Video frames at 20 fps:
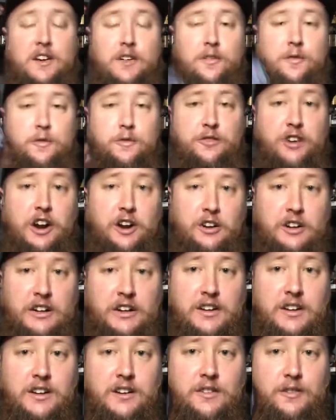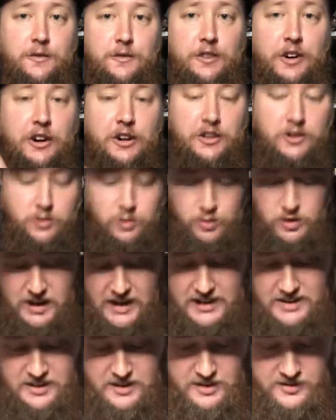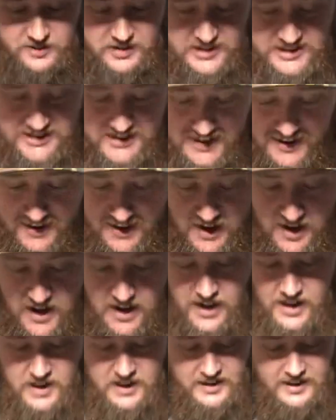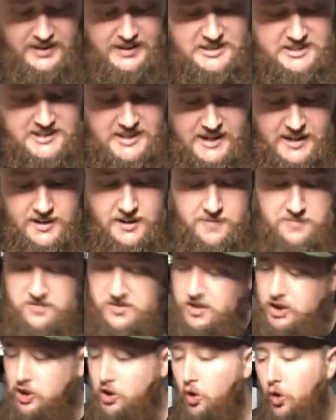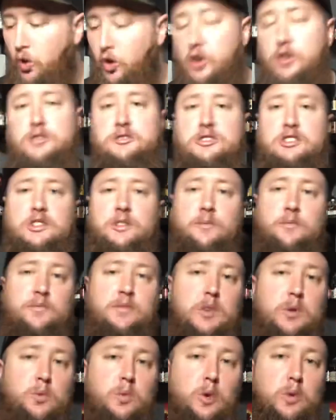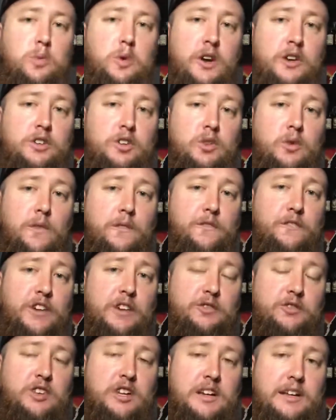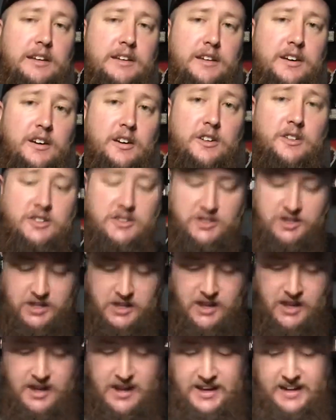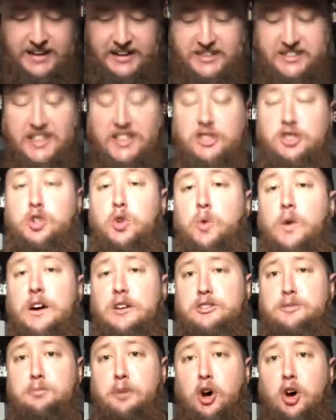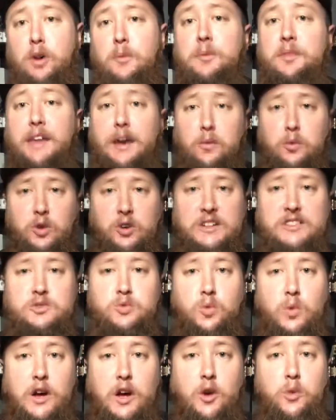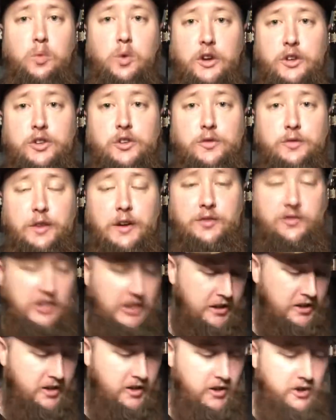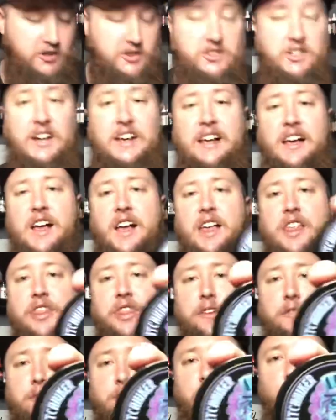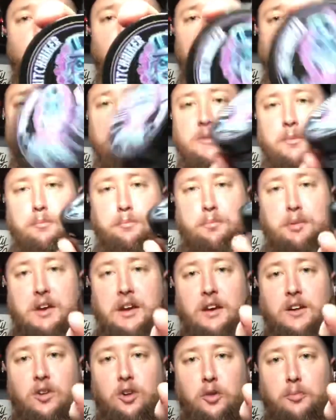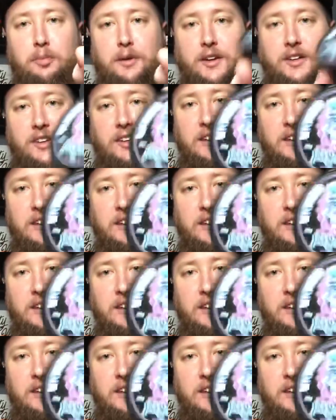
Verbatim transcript: Very, very cool. I love this scent. Like I said, the oils will run you $15. He's got a two ounce balm that will as well run you $15. The four ounce big old butter